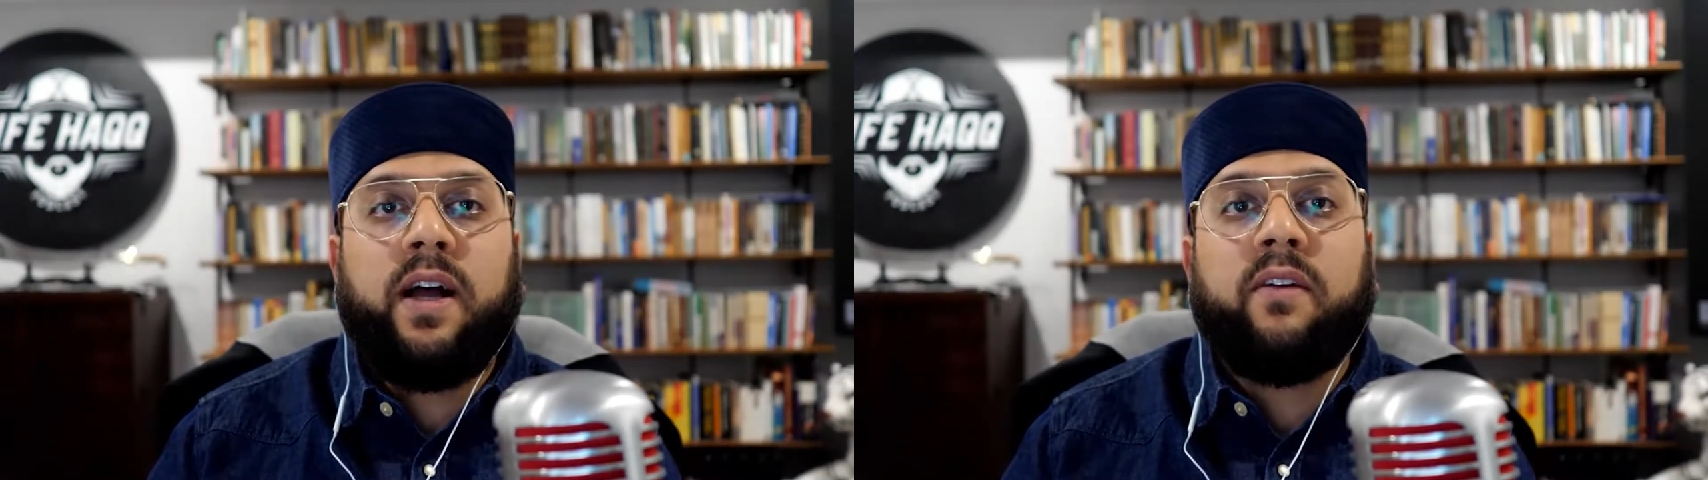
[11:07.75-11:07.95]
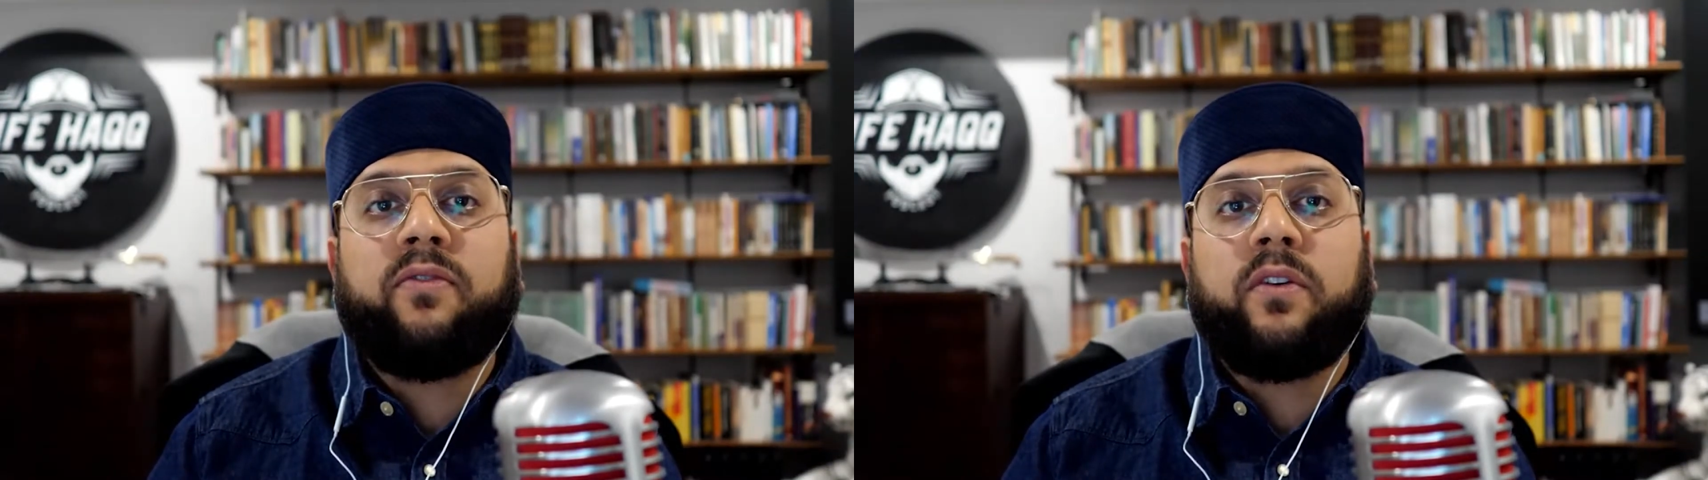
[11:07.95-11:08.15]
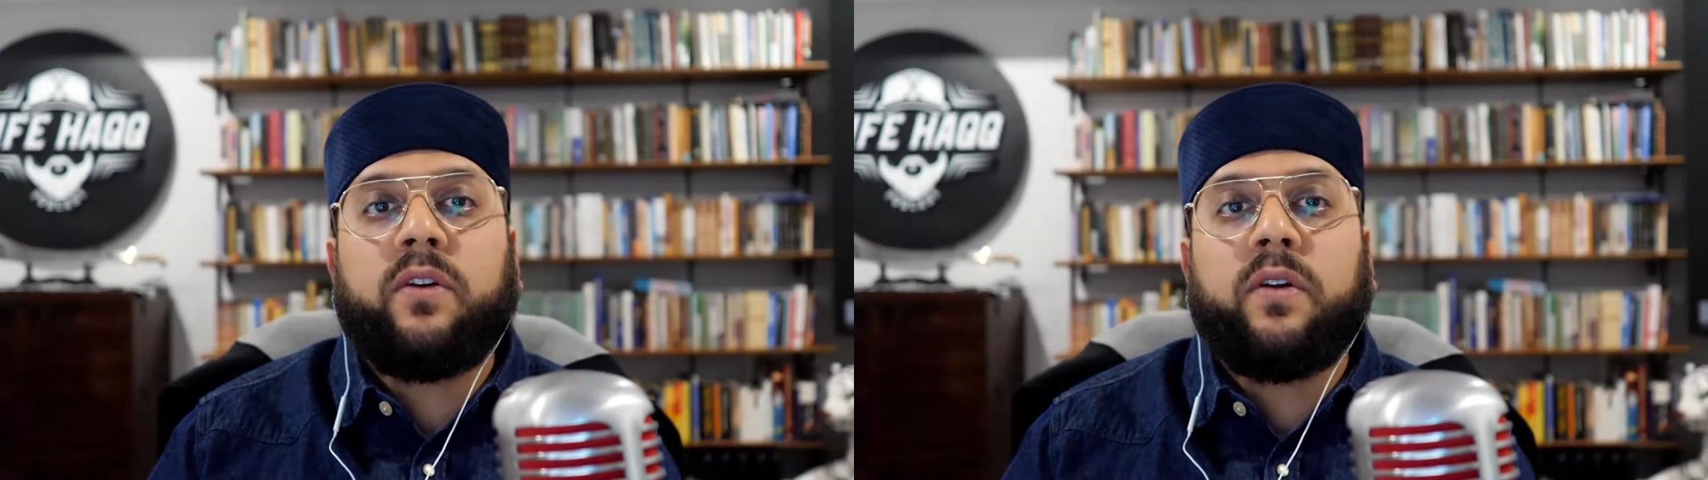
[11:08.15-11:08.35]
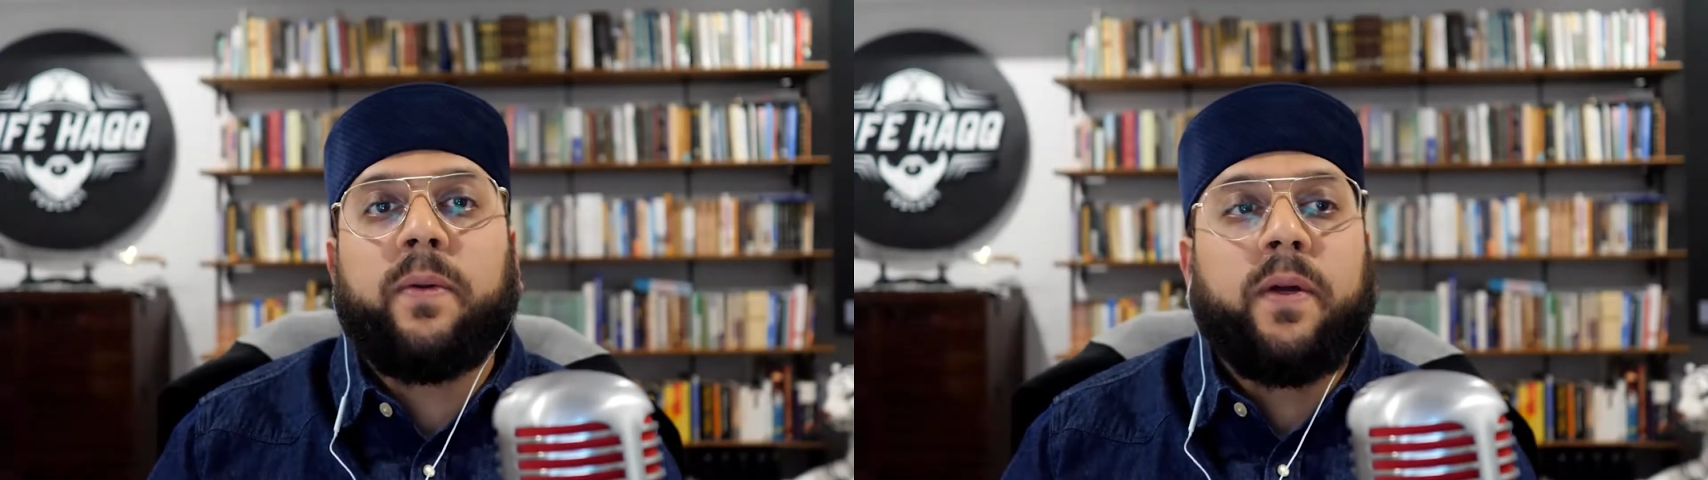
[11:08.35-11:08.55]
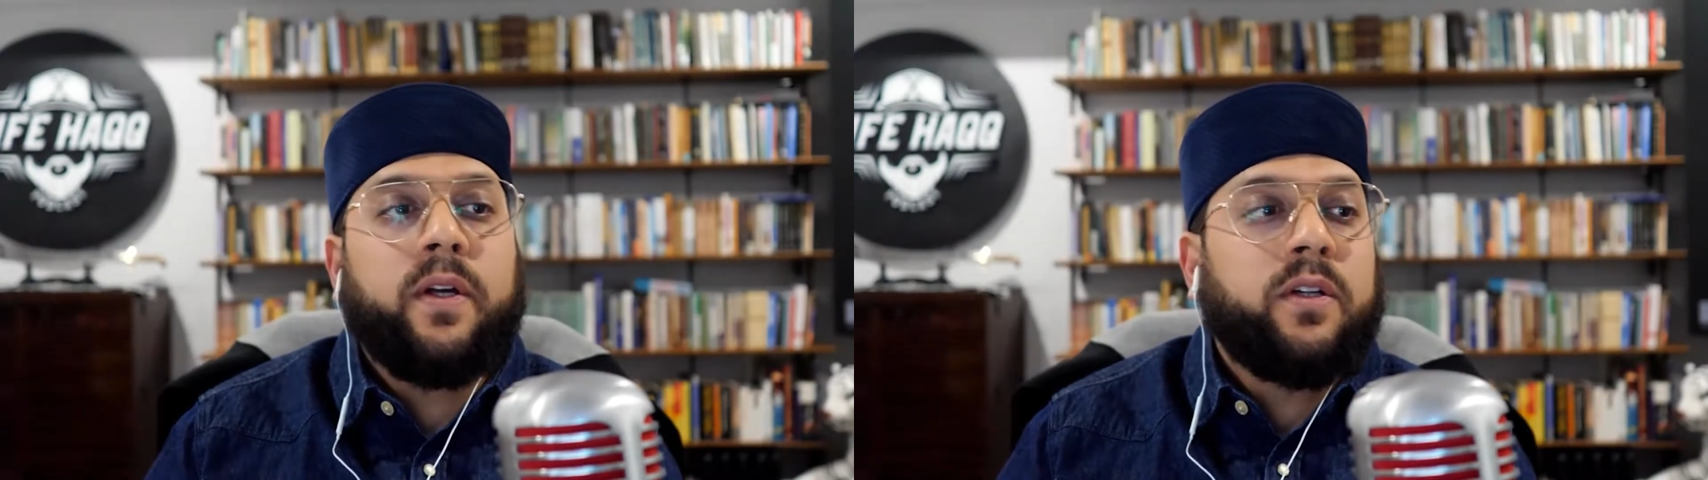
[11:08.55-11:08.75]
effort
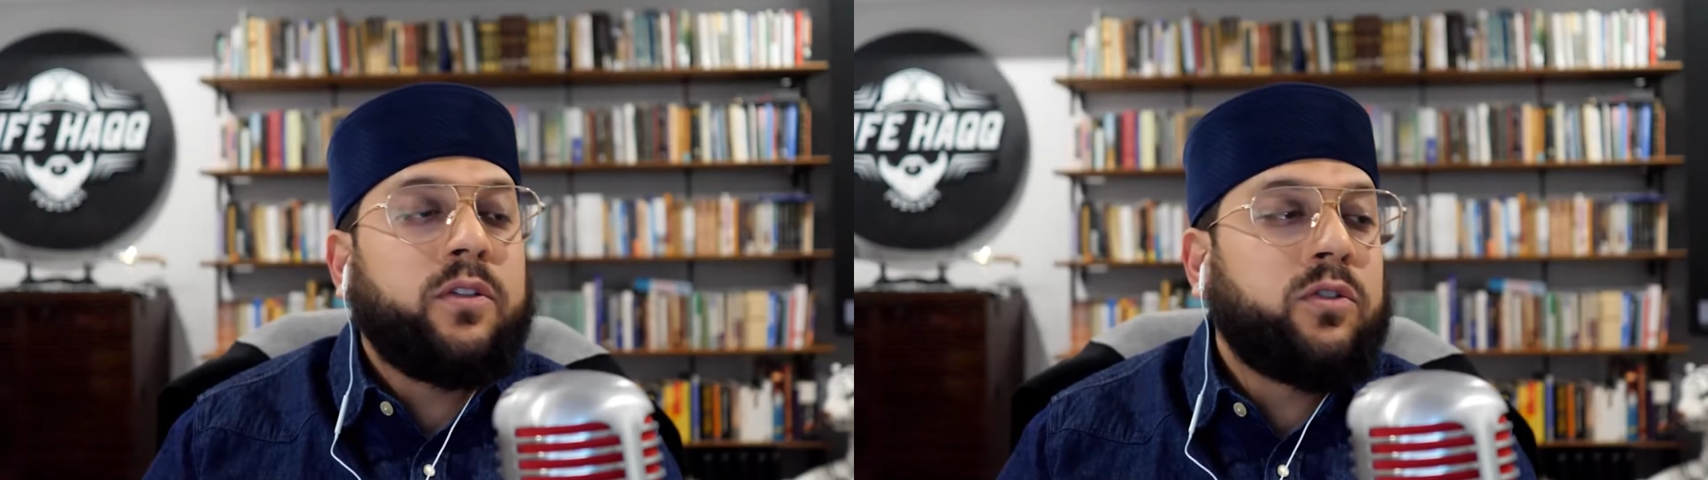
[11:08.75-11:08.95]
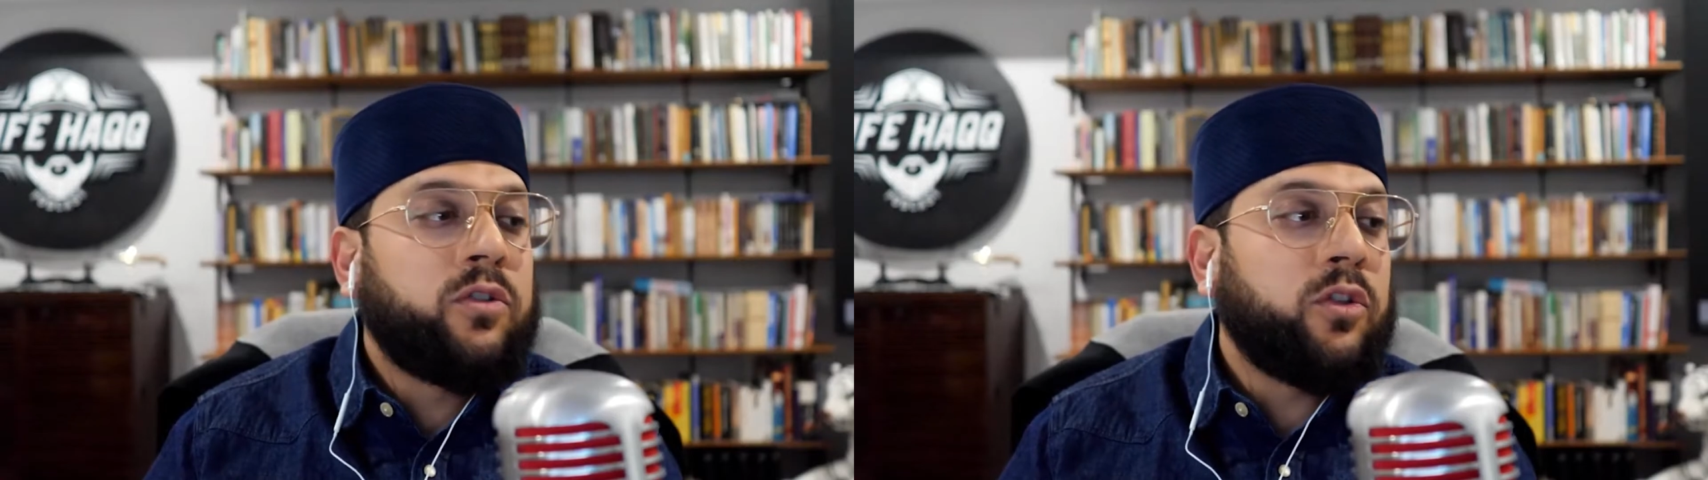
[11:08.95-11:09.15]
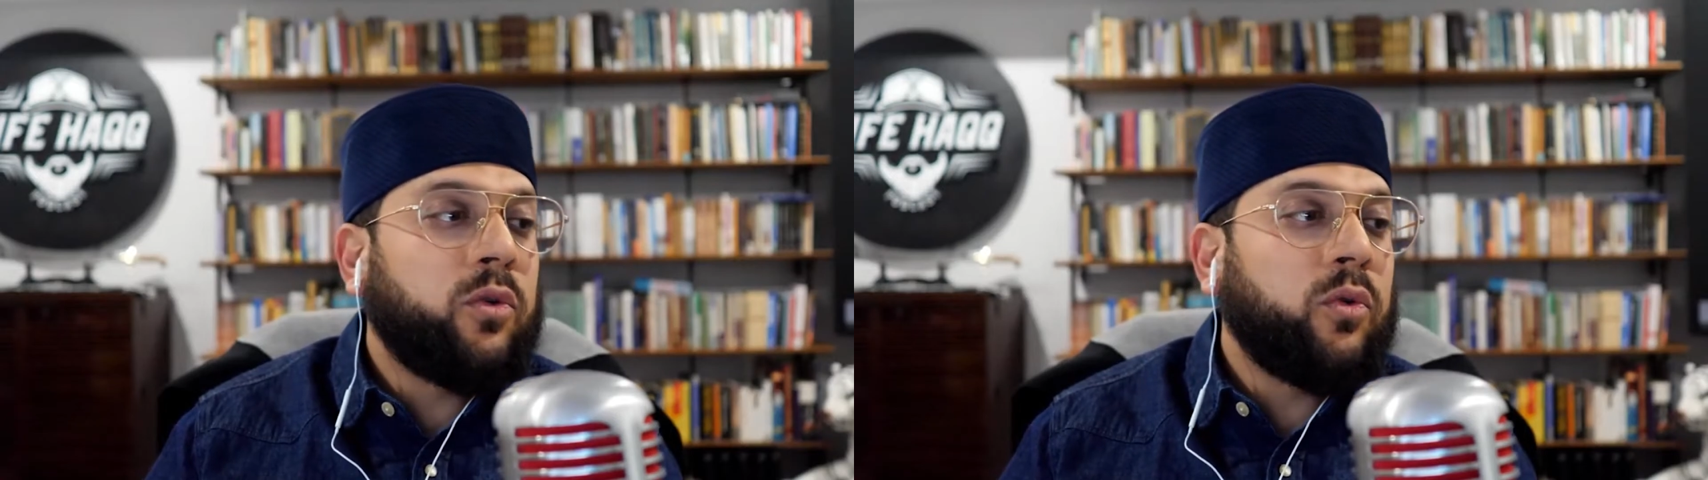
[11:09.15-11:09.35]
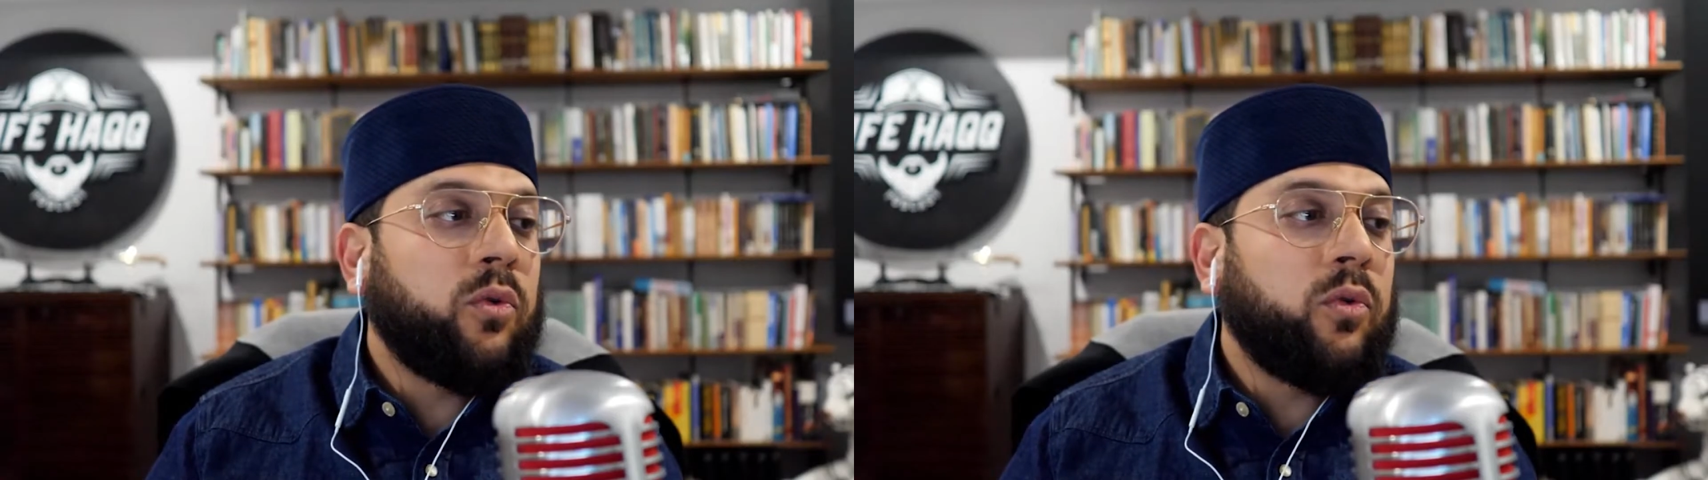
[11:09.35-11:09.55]
to